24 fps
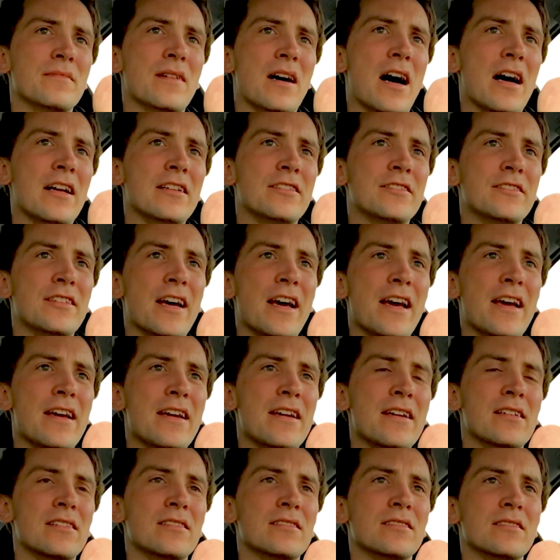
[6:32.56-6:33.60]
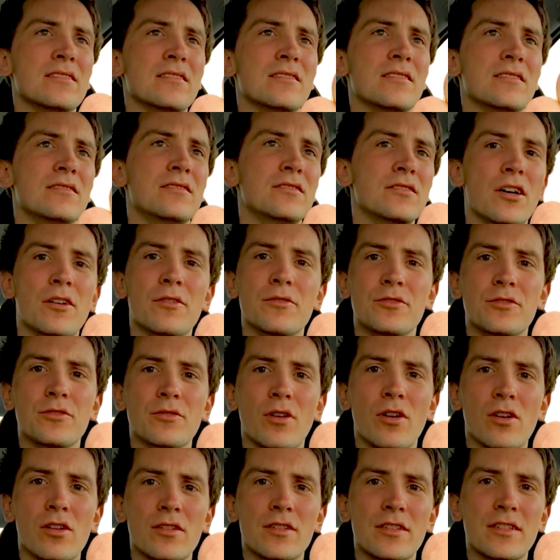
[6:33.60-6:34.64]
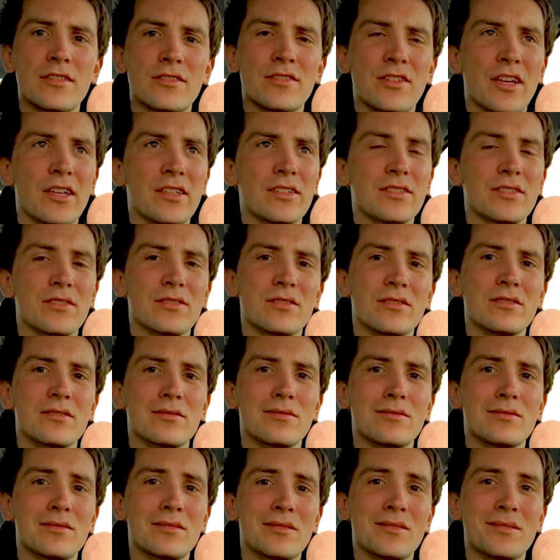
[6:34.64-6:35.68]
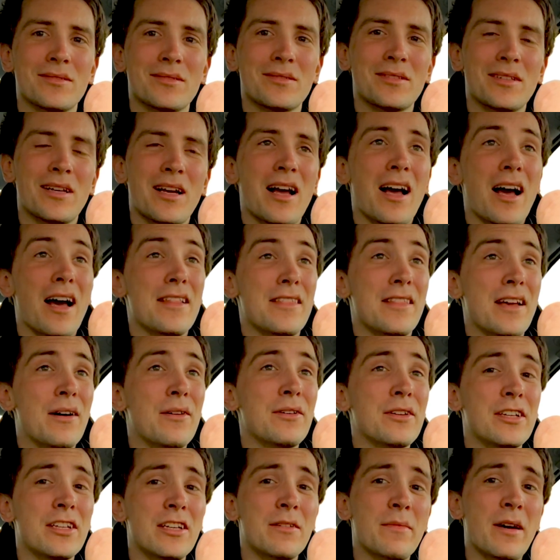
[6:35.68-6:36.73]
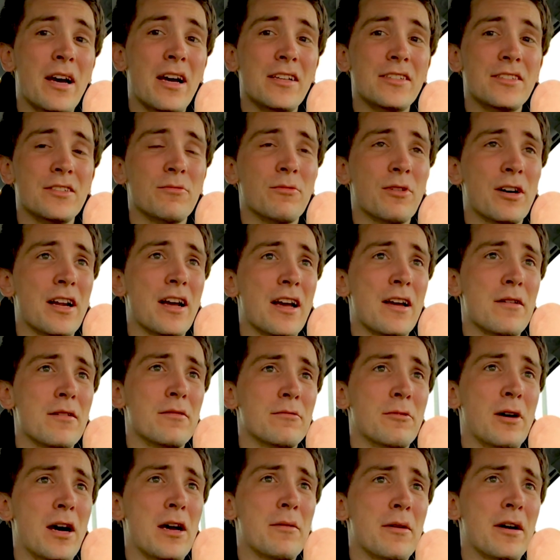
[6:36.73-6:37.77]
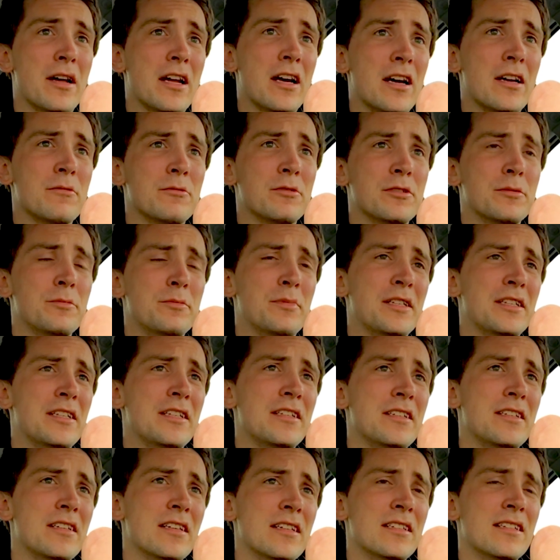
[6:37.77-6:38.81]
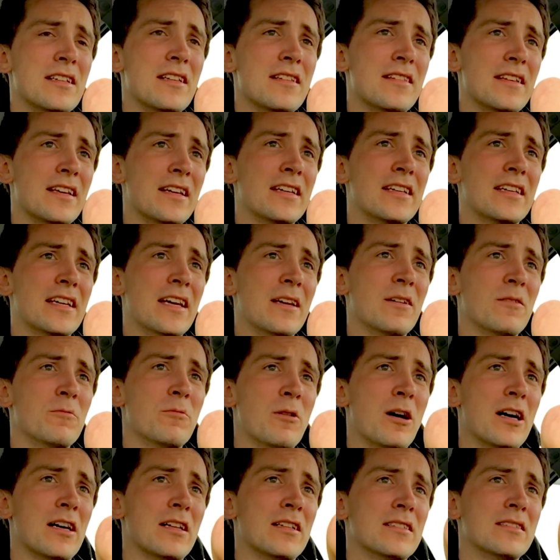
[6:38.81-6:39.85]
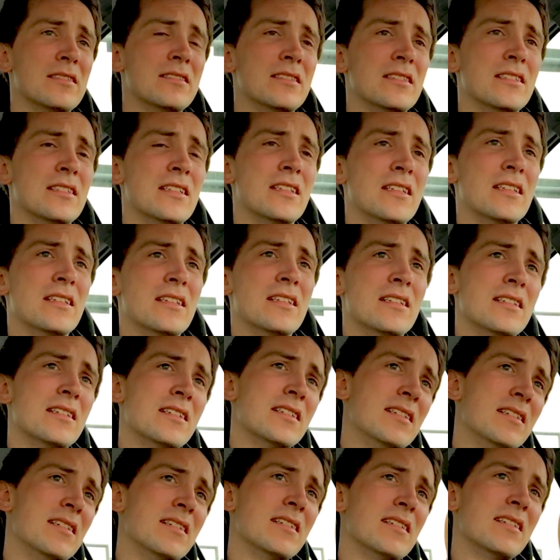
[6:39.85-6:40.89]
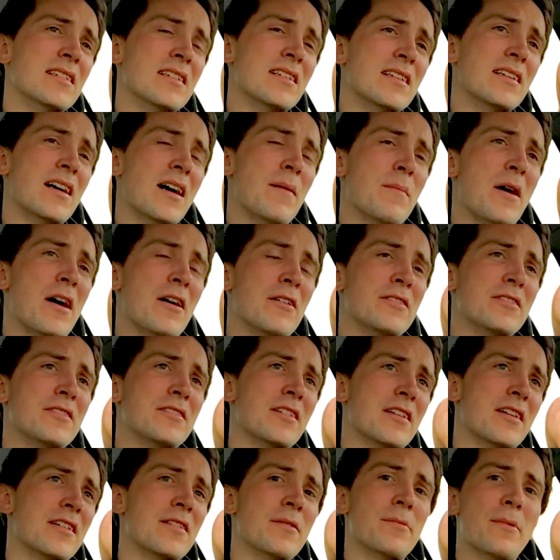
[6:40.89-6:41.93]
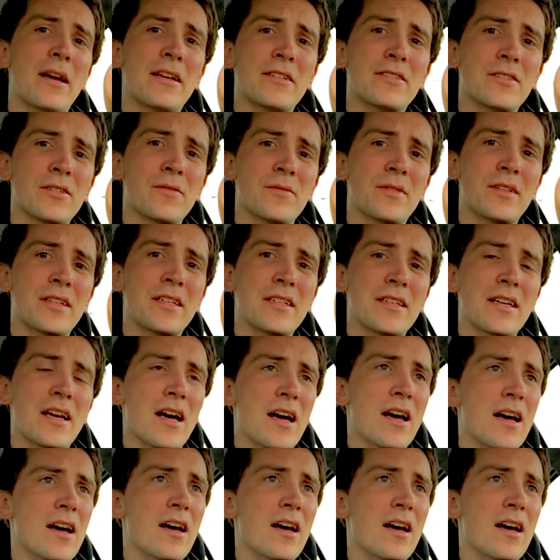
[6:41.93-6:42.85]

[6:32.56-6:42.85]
I'd say no to all of these things. And now you can imagine what I would be thinking while about the rest of the